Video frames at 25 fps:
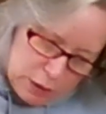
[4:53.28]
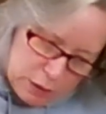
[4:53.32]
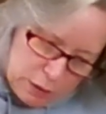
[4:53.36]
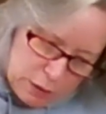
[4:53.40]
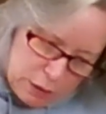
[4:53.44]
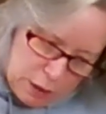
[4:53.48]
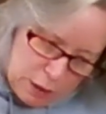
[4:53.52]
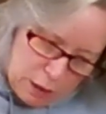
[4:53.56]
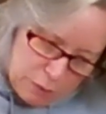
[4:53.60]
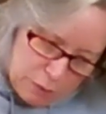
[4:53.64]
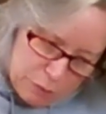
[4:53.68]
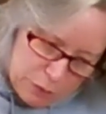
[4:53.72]
in a
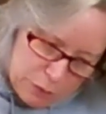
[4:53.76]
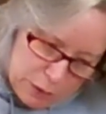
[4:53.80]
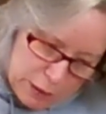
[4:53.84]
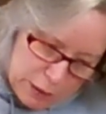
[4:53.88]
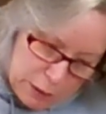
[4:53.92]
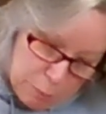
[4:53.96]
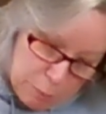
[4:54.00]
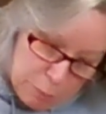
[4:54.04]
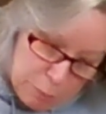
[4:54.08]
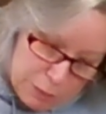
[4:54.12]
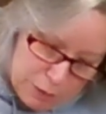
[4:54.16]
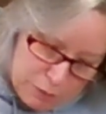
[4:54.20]
lava
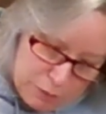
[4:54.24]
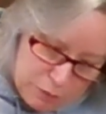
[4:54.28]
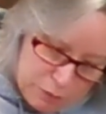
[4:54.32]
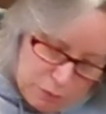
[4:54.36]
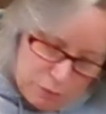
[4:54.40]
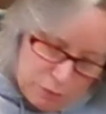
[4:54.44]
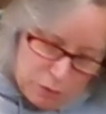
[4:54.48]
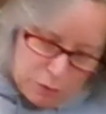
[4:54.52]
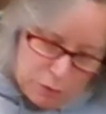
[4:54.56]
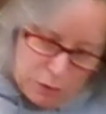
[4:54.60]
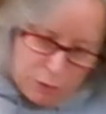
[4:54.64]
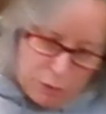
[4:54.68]
lamp, but it's
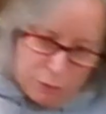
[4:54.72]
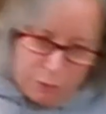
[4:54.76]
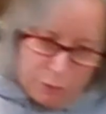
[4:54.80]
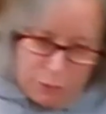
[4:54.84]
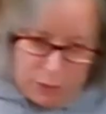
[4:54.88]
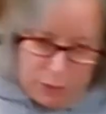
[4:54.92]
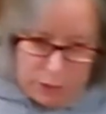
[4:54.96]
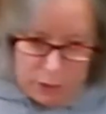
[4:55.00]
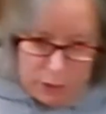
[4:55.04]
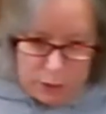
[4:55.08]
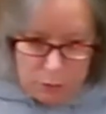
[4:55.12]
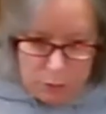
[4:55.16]
still a
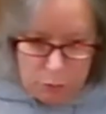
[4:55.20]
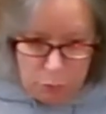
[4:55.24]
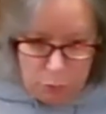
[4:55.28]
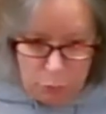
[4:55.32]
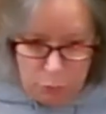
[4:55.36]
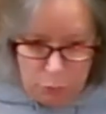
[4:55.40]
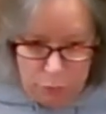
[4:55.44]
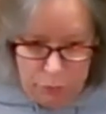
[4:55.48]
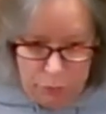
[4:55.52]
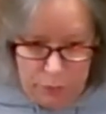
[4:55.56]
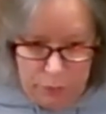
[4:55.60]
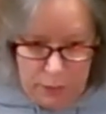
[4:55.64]
fun and
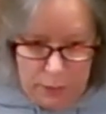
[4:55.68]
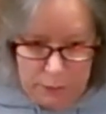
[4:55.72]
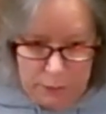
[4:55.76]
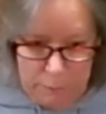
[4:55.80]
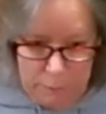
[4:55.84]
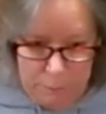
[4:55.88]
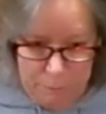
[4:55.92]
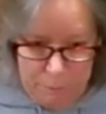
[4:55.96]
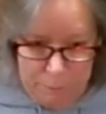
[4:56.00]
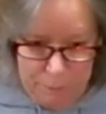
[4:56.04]
cool thing.